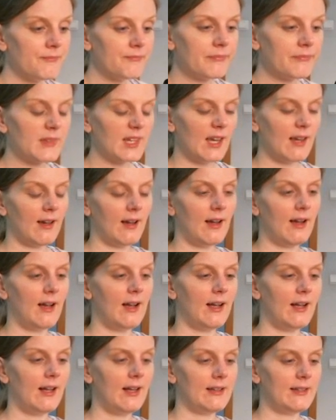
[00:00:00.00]

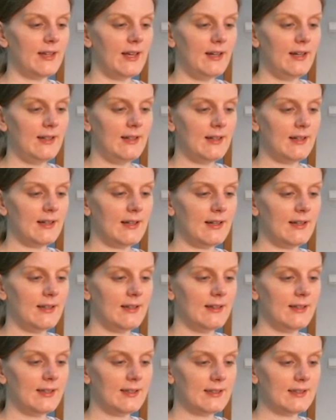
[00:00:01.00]
Then
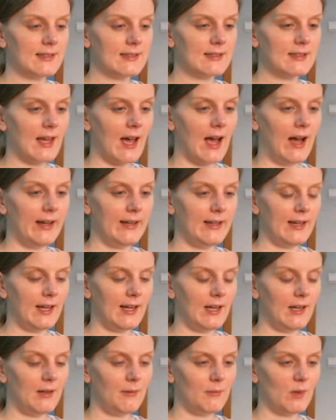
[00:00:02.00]
this I
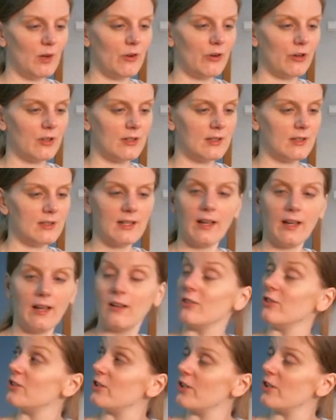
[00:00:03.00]
named, or this I
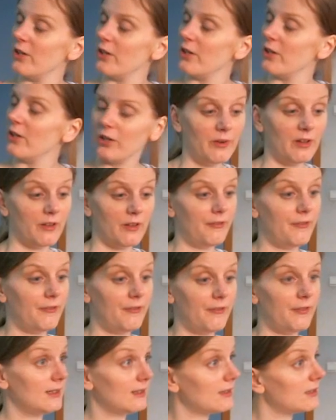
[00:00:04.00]
consider to be a
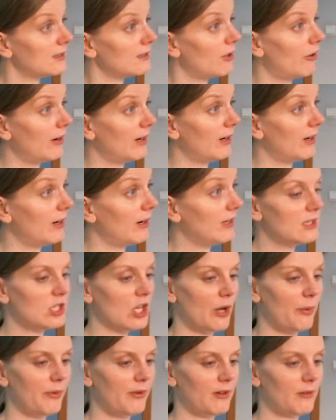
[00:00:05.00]
physics oriented
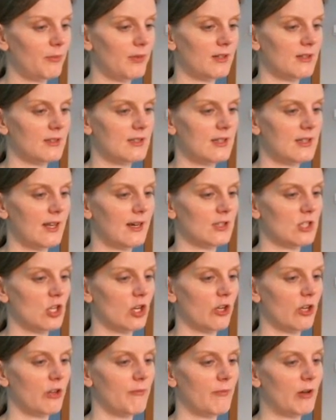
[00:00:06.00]
topic because they are
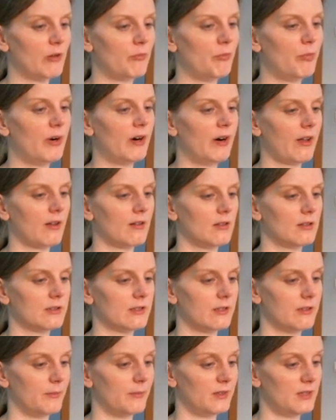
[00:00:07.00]
talking about particles
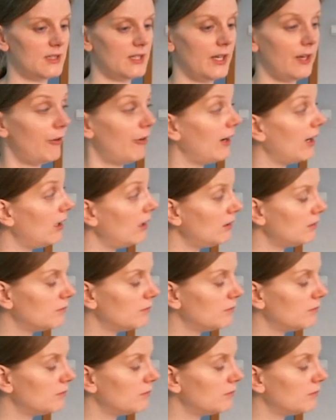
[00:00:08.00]
and material.